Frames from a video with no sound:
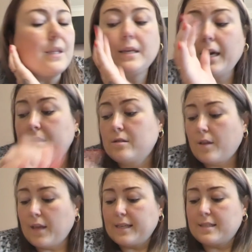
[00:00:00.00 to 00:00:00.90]
yeah,
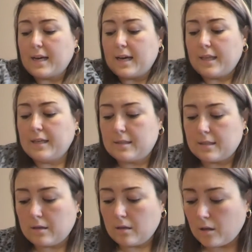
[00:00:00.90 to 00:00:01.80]
so that is that. This
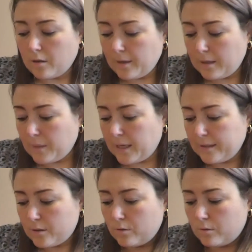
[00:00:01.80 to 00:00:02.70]
can go in my
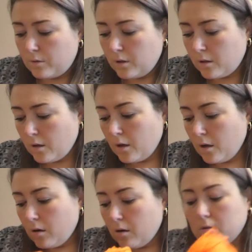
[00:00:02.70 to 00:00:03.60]
little
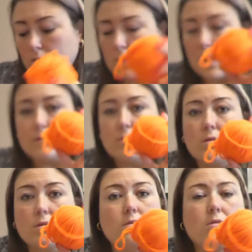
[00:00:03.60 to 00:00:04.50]
odds and
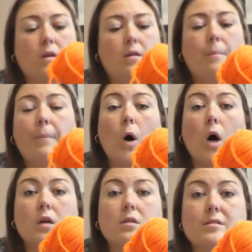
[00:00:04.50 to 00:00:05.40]
sods
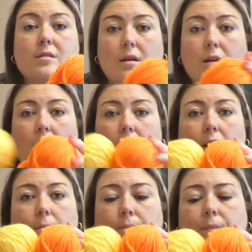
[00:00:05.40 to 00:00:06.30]
box.
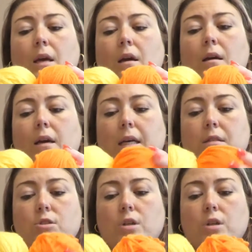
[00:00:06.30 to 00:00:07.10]
Um, it is